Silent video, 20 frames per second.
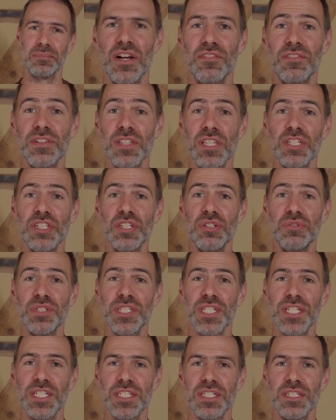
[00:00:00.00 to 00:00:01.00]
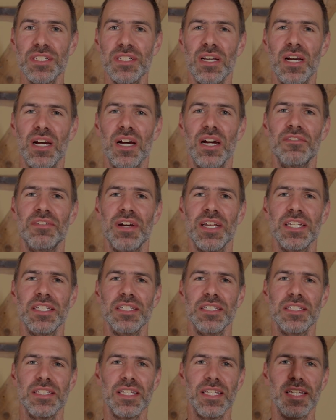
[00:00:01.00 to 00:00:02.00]
For the new season, I've
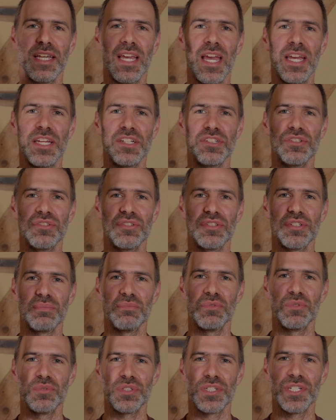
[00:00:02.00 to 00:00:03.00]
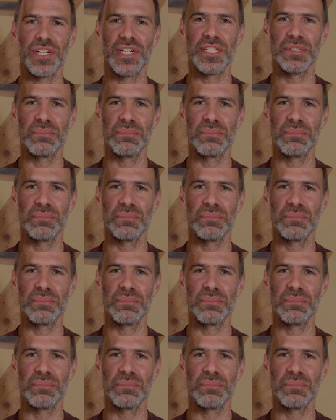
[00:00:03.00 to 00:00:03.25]
added the extra small size